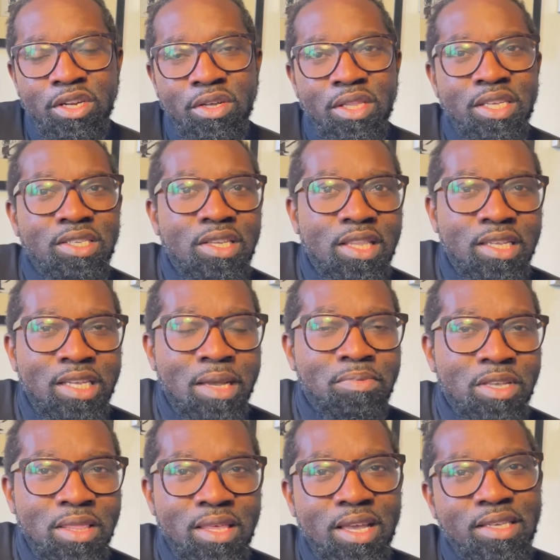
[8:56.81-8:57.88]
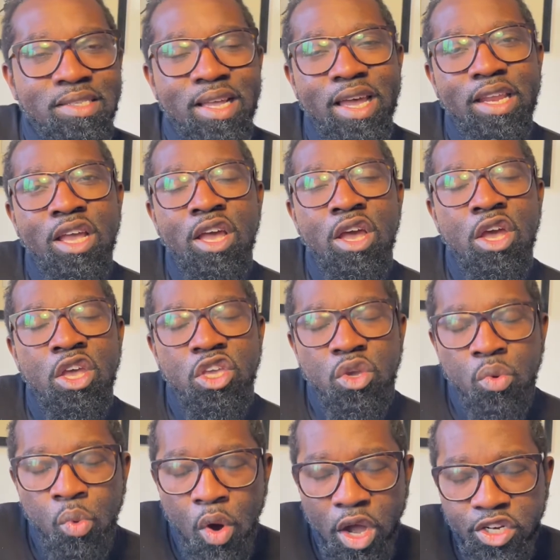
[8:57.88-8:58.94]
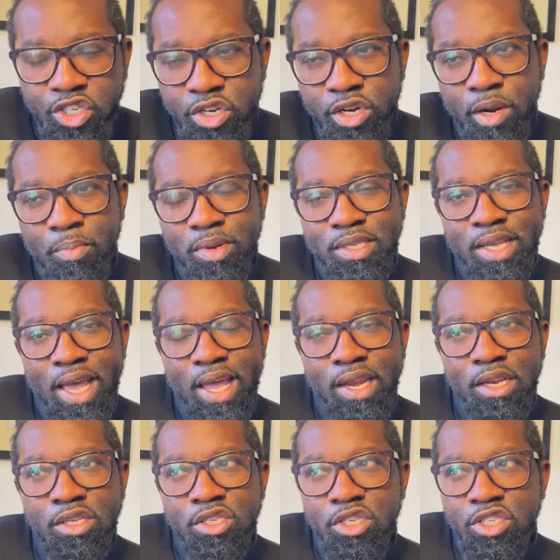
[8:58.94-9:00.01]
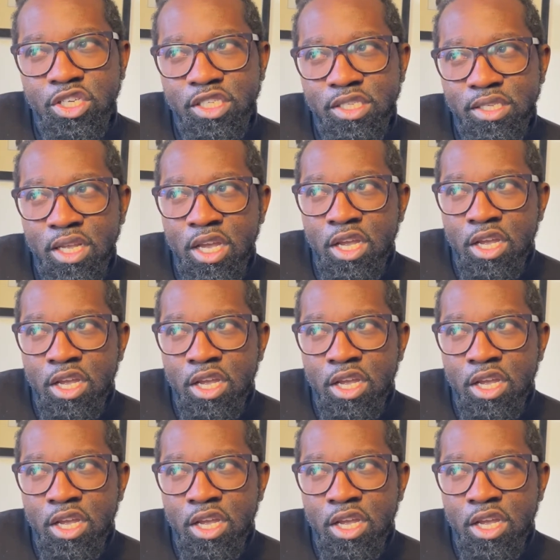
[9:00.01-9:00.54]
These are the types of things that you want your number 10 to just